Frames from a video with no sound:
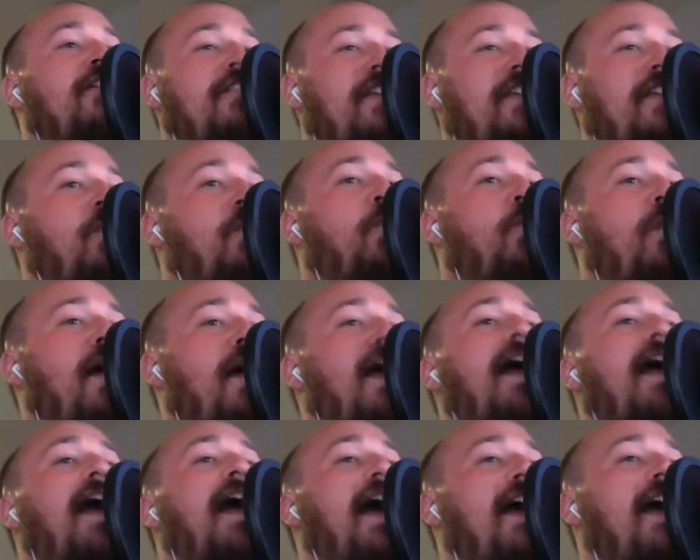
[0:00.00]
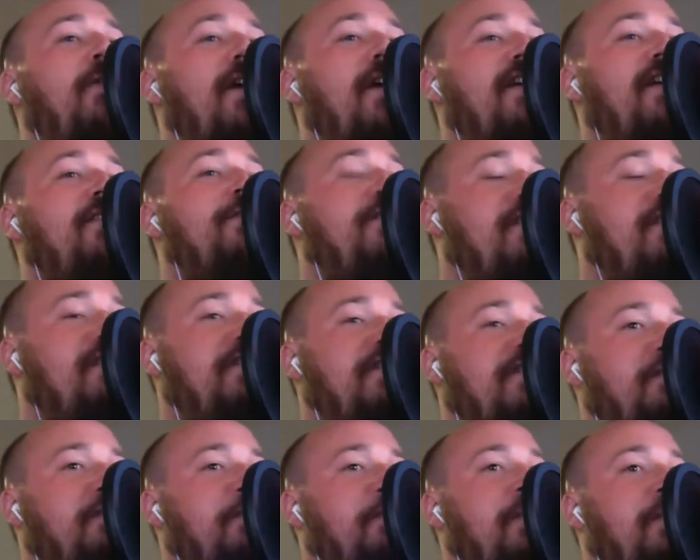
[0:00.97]
Like, how do I use these
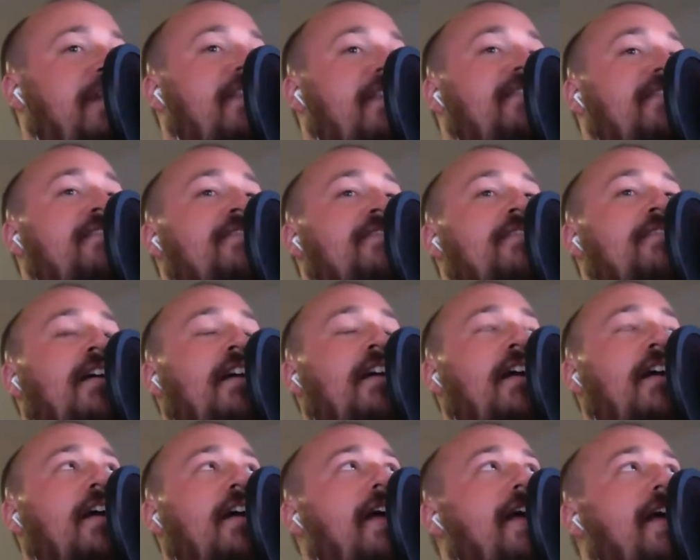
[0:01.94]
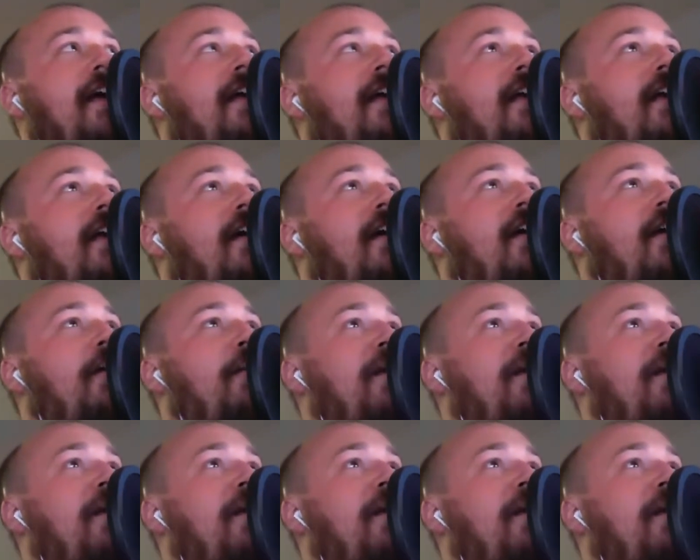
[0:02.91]
other bits? And I